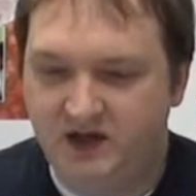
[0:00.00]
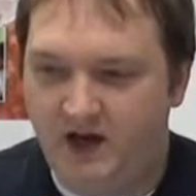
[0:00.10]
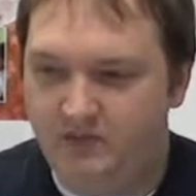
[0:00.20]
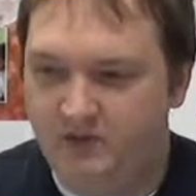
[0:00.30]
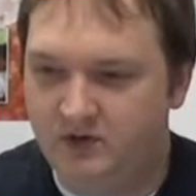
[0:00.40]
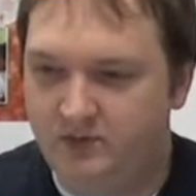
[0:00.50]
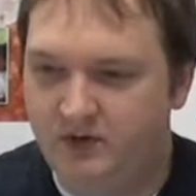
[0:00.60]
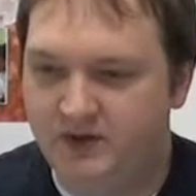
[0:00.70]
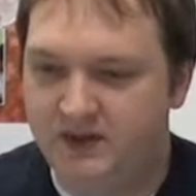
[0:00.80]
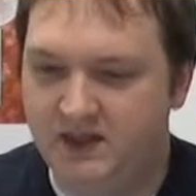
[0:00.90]
and I'm going to
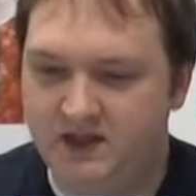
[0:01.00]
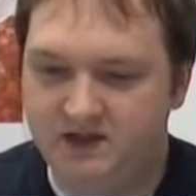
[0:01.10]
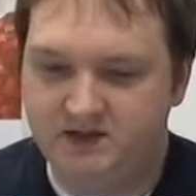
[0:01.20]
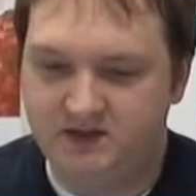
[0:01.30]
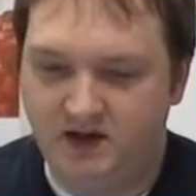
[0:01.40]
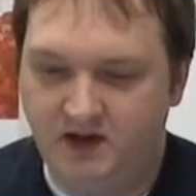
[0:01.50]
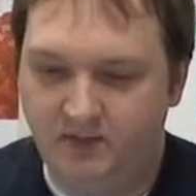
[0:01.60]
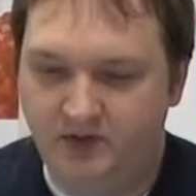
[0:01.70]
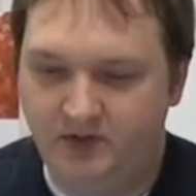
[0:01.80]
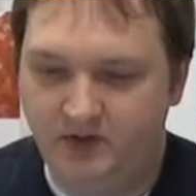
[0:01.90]
put this up